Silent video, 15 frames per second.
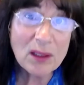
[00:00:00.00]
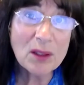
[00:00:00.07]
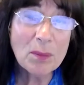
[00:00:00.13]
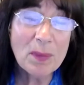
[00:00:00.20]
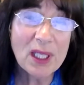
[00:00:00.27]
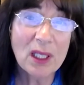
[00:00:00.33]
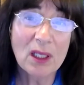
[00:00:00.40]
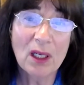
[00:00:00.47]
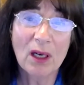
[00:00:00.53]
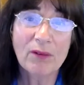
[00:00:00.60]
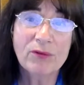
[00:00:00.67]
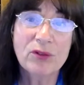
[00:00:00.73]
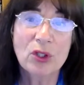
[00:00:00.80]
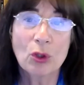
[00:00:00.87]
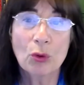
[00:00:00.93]
me enough
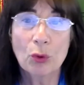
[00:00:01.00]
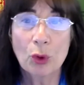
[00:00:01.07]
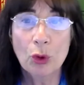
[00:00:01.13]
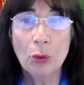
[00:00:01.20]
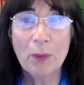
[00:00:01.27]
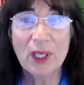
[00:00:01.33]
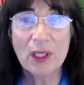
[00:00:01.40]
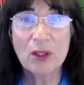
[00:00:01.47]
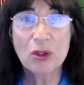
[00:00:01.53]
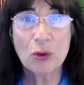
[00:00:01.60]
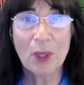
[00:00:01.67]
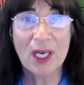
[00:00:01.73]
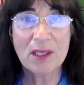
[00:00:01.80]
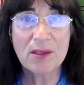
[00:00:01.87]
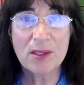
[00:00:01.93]
to groom and
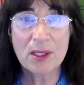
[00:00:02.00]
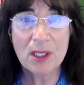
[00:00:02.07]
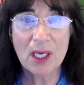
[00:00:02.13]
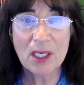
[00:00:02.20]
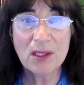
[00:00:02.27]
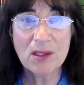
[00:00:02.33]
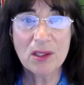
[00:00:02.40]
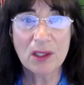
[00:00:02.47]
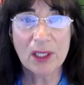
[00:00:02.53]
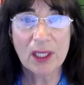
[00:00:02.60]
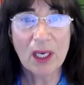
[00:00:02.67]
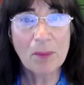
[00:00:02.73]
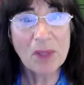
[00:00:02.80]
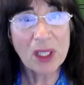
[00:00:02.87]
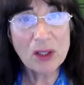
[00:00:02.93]
dress nicely.
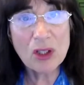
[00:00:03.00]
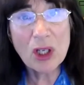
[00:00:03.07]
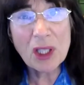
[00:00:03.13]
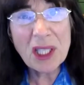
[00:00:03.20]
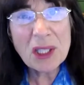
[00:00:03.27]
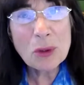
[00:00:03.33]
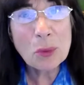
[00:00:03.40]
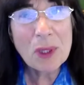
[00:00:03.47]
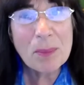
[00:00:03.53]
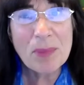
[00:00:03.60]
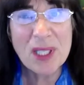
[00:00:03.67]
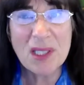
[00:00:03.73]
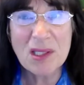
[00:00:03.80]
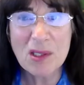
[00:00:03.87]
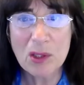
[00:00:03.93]
I'm not talking three
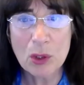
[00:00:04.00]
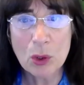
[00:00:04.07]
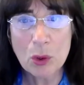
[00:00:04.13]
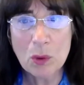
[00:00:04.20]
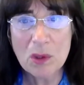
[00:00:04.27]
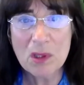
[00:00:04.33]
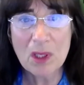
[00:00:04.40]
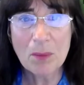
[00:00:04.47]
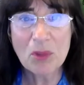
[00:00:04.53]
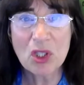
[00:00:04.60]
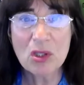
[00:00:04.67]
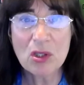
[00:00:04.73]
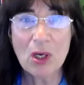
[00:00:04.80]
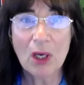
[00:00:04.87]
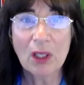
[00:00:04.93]
piece suits, I'm
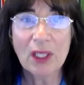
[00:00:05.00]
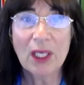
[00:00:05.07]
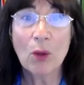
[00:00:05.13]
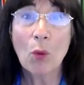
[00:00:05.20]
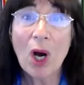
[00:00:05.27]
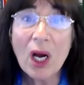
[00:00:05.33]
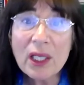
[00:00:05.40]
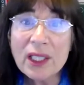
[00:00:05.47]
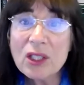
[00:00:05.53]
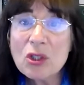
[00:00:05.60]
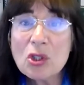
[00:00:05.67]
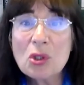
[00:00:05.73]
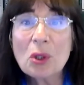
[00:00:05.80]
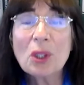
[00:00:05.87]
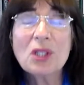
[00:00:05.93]
just talking walking
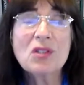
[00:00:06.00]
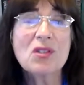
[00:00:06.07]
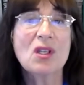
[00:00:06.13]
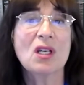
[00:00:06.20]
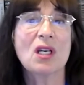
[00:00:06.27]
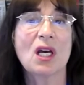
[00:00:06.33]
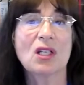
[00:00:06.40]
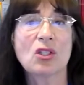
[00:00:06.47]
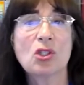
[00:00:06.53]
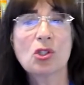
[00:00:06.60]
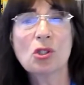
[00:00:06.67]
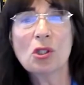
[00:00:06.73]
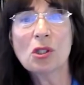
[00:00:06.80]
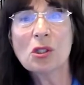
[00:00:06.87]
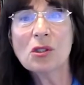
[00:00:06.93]
shorts and nice
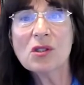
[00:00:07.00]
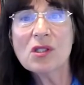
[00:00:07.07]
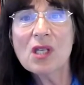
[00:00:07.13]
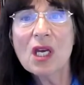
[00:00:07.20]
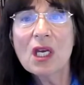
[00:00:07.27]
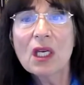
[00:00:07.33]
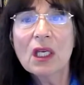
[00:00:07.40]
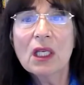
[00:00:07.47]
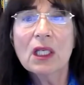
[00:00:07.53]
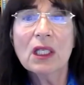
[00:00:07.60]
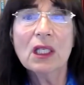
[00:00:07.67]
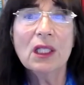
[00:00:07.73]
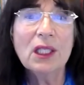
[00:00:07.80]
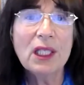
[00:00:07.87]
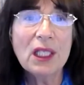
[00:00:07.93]
shirts,
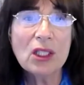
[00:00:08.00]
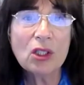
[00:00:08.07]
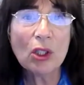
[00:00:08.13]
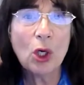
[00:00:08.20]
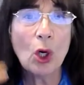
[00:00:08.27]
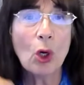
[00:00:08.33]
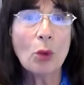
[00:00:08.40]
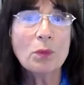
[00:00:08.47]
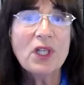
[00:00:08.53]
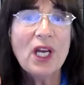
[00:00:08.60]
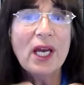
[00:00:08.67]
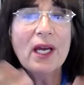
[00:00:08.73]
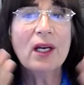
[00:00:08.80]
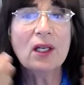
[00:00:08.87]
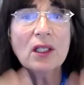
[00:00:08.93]
clean combed
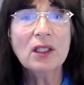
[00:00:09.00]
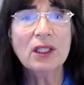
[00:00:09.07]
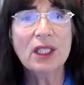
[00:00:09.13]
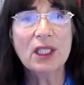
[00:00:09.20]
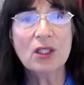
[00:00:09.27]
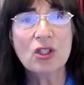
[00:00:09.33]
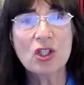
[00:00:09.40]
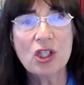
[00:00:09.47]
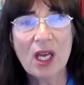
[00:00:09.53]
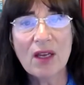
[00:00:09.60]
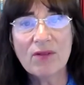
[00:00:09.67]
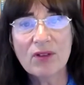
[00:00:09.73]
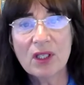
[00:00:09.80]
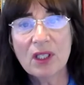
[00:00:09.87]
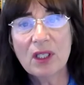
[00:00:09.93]
hair, clean
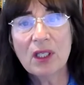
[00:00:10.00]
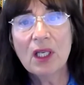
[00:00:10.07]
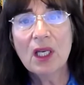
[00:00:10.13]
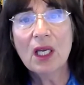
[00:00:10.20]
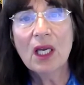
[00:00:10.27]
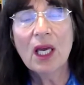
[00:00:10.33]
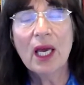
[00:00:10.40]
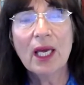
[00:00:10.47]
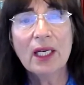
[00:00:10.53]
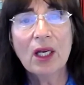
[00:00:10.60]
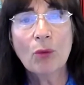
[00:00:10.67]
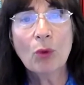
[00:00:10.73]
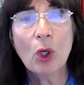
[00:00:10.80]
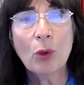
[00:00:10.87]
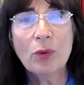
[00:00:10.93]
shaven, and I
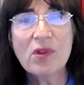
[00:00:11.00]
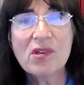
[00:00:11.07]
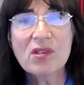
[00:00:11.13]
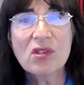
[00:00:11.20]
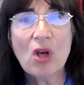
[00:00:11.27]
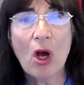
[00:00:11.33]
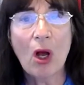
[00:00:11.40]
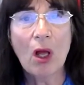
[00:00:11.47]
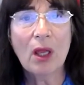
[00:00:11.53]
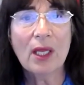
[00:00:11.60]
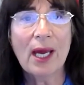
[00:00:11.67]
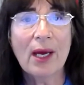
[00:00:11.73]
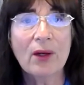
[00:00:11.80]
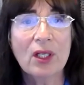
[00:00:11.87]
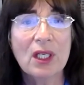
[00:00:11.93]
wrote this all
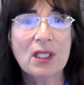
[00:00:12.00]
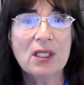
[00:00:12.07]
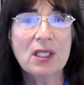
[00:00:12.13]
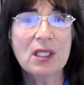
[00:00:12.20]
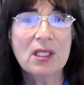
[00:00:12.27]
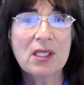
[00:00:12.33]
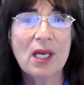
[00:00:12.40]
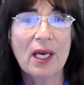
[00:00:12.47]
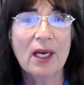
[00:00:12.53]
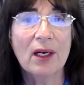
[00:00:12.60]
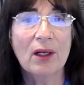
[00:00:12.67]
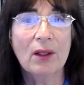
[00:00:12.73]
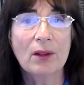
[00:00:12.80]
out in detail,